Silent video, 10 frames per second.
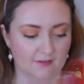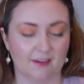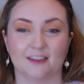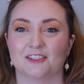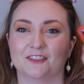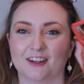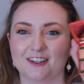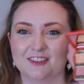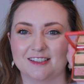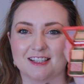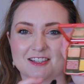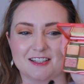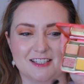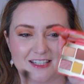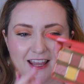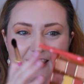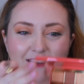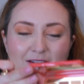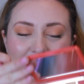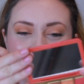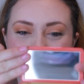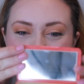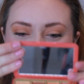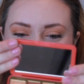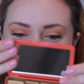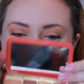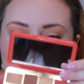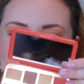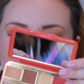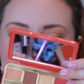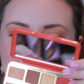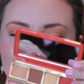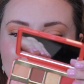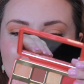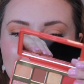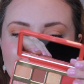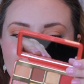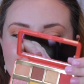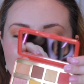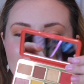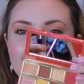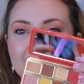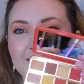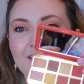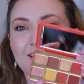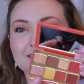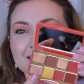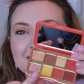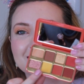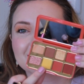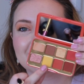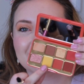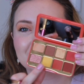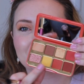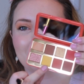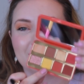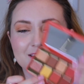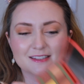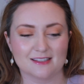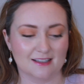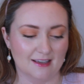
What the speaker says: Okay, so for our transition shade, we're gonna use this yellow shade here called She's Whiz.